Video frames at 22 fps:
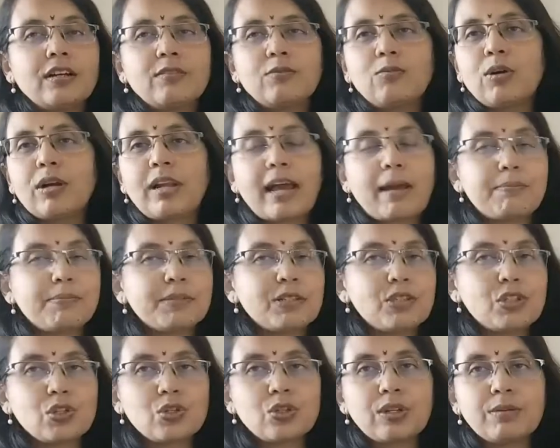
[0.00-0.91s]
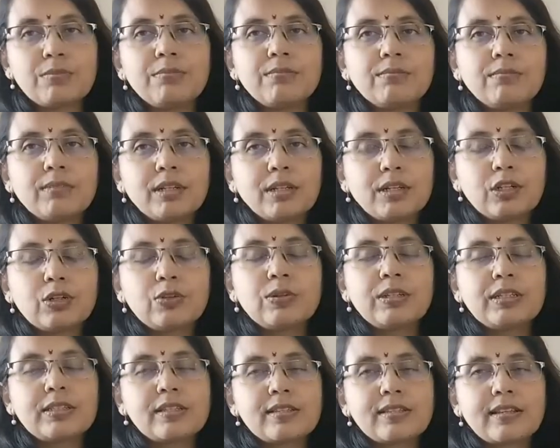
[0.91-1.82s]
what happens to him
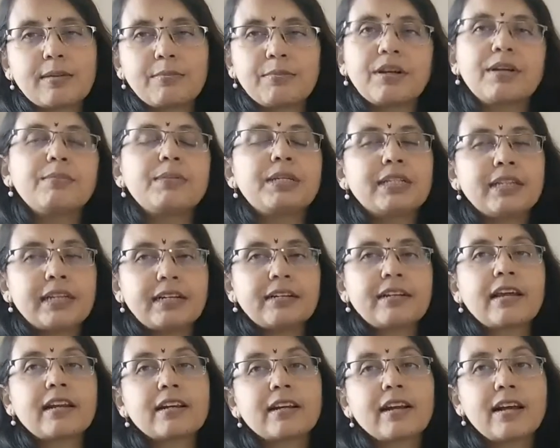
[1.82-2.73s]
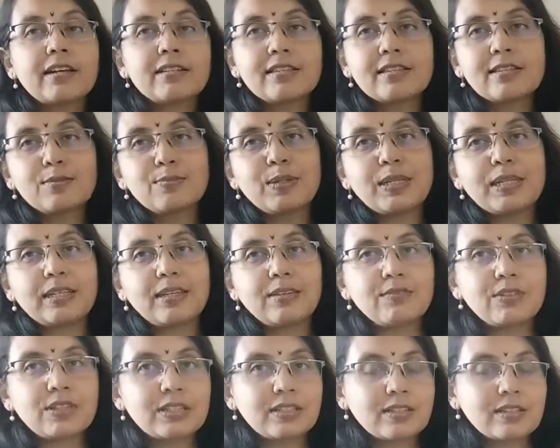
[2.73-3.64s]
during the summer. I mean, the entire class is being
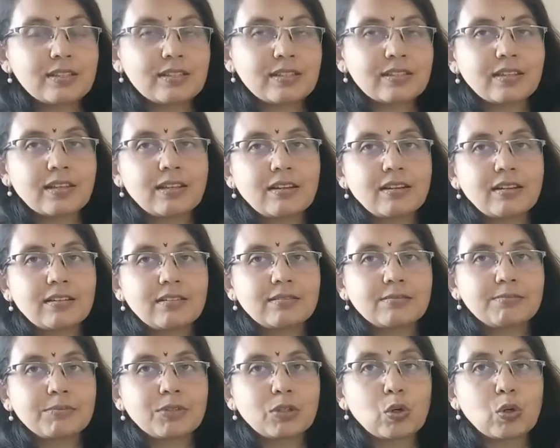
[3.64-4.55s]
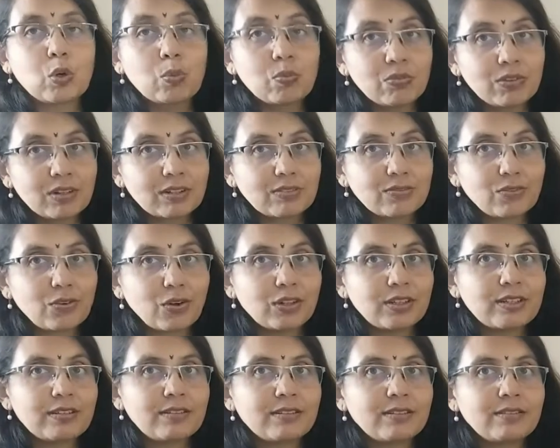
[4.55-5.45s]
given this homework
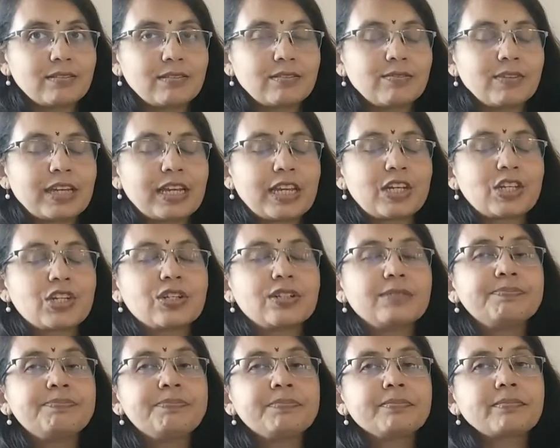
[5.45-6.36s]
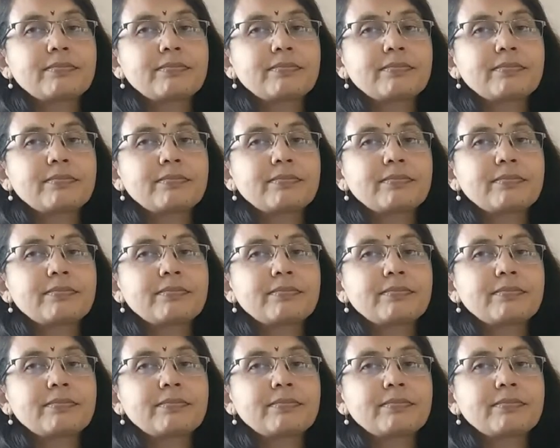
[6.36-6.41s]
for the vacation.